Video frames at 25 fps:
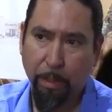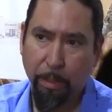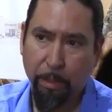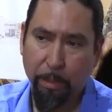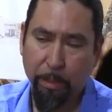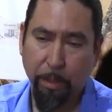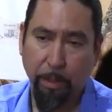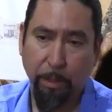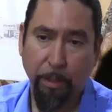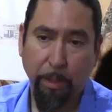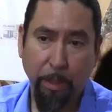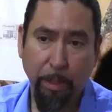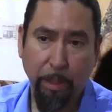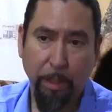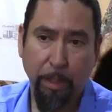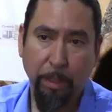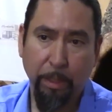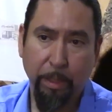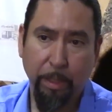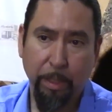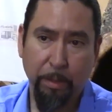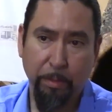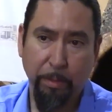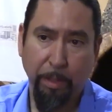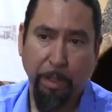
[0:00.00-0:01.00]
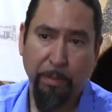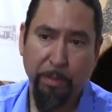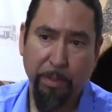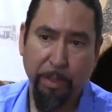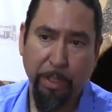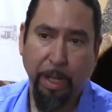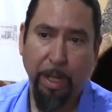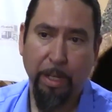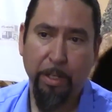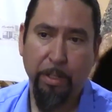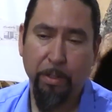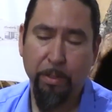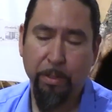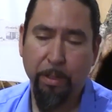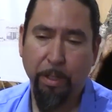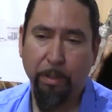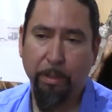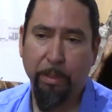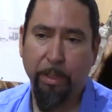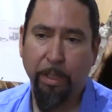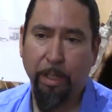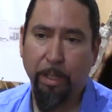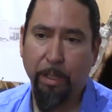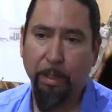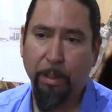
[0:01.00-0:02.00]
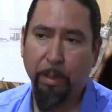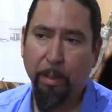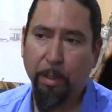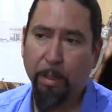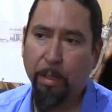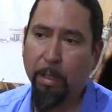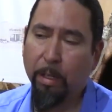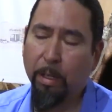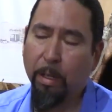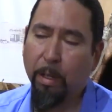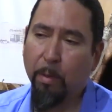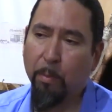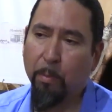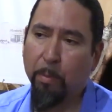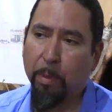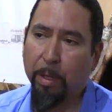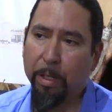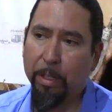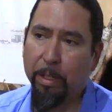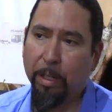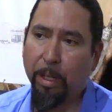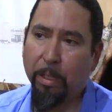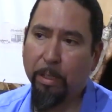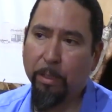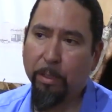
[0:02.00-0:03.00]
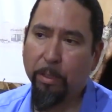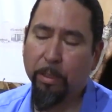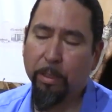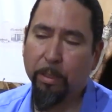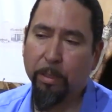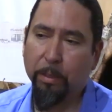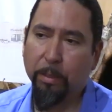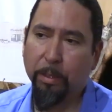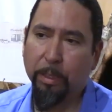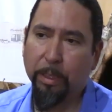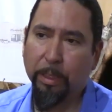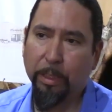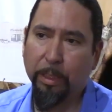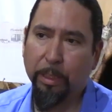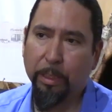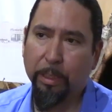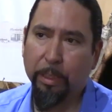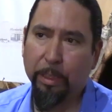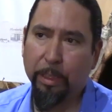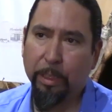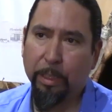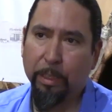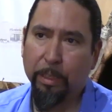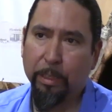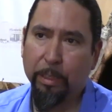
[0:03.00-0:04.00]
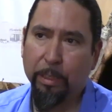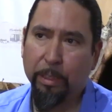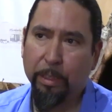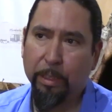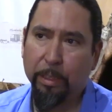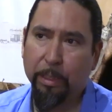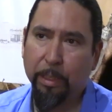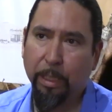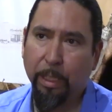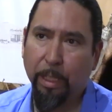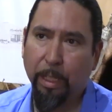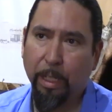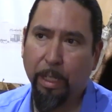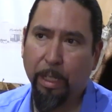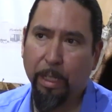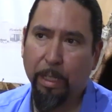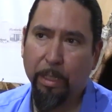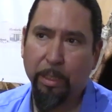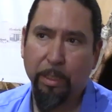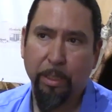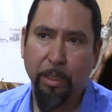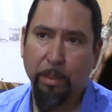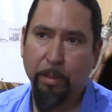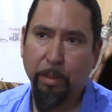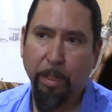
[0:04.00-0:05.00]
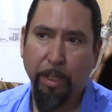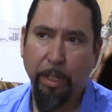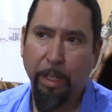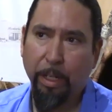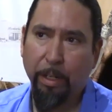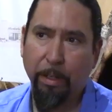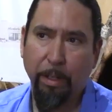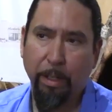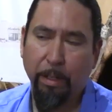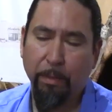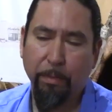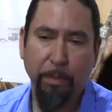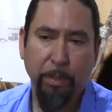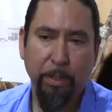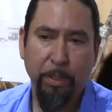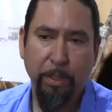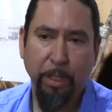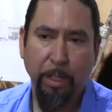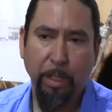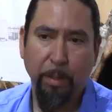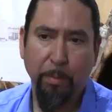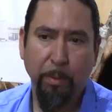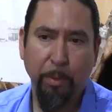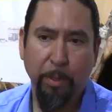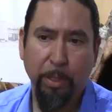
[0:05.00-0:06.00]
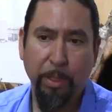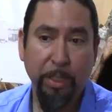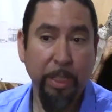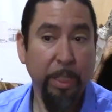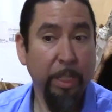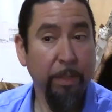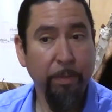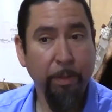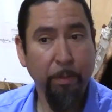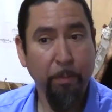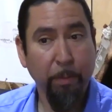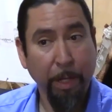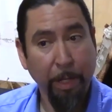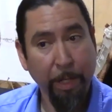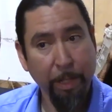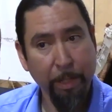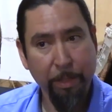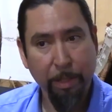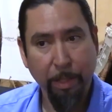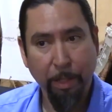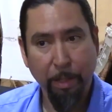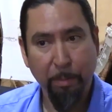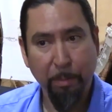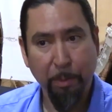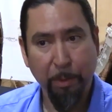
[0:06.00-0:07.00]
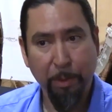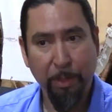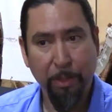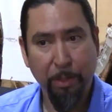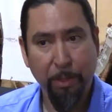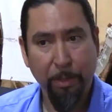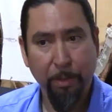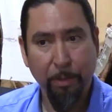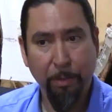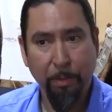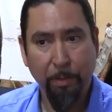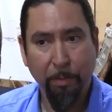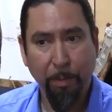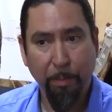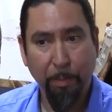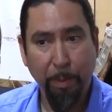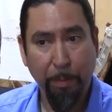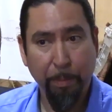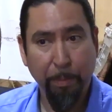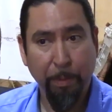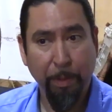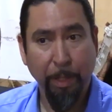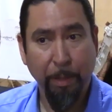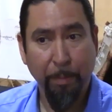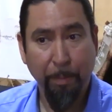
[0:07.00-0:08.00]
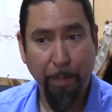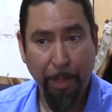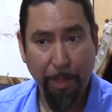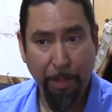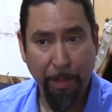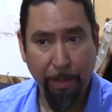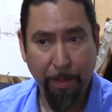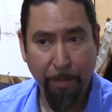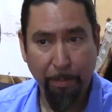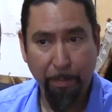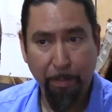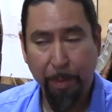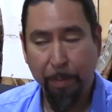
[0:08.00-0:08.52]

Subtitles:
to learn, because we have statues out there, but also it's a great area for ceremonies, even wedding ceremonies too. When people get married